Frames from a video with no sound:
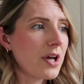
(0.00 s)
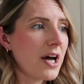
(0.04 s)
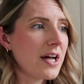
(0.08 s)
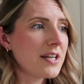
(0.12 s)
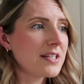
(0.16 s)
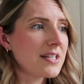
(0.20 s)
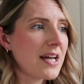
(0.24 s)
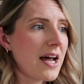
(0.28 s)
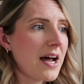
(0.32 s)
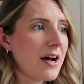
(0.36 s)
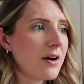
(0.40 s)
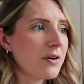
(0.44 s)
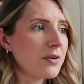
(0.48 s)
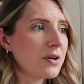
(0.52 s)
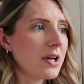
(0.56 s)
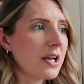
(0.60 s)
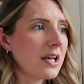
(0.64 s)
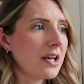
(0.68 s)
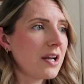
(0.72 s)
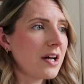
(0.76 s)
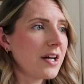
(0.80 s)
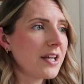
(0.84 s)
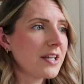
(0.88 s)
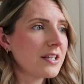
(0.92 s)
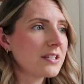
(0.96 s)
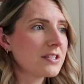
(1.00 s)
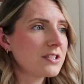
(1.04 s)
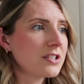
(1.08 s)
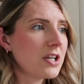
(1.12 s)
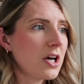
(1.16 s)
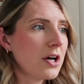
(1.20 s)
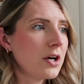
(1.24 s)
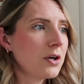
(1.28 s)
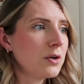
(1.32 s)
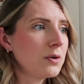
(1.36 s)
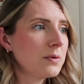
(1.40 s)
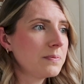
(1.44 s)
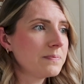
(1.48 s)
that down like
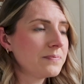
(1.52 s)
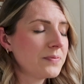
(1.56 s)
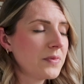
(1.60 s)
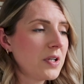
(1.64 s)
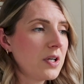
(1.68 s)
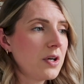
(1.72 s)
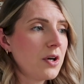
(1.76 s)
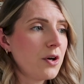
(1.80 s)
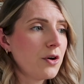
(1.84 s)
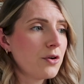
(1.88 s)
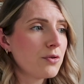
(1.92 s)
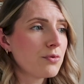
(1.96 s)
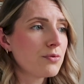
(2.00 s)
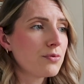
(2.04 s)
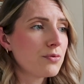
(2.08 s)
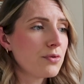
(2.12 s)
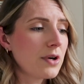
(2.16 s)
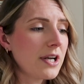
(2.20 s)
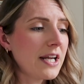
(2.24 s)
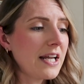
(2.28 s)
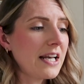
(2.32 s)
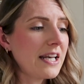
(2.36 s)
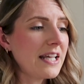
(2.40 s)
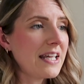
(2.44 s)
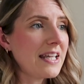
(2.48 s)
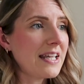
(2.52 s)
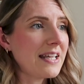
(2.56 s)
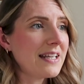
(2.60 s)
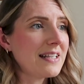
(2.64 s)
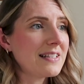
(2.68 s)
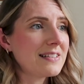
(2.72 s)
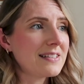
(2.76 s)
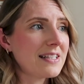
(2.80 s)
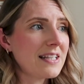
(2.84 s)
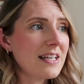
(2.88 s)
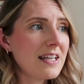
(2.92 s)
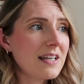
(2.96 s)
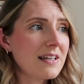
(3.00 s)
so. Really
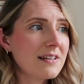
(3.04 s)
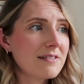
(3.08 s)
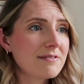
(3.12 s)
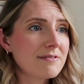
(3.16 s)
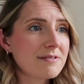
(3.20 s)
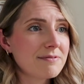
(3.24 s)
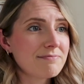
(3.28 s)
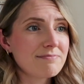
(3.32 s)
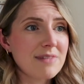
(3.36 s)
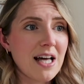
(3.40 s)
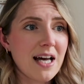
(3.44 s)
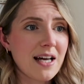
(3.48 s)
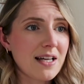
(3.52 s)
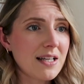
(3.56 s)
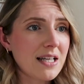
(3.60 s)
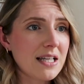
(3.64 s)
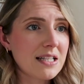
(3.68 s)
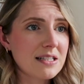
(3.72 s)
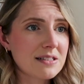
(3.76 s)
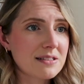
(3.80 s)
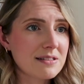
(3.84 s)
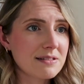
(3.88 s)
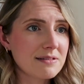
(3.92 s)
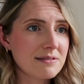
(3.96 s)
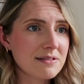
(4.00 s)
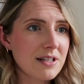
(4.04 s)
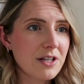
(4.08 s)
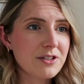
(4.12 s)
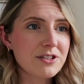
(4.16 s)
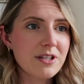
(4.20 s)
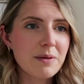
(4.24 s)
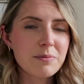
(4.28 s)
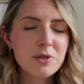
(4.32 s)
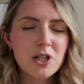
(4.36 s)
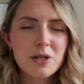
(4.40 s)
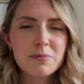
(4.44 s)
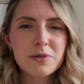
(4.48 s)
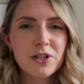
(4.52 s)
easy. that is,
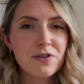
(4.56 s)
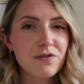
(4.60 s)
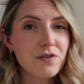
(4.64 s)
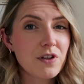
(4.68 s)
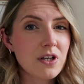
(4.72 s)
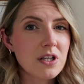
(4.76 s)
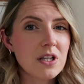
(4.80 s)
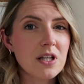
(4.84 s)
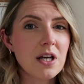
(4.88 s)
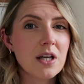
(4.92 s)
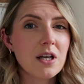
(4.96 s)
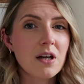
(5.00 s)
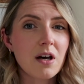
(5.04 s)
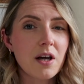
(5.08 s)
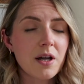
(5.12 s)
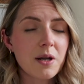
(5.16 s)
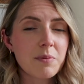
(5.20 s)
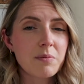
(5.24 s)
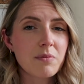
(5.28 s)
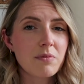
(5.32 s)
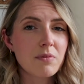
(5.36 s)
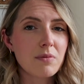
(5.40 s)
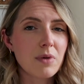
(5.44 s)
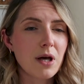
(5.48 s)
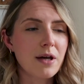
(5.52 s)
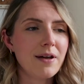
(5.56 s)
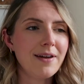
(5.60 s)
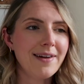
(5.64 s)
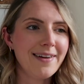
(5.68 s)
sometimes I feel like I'm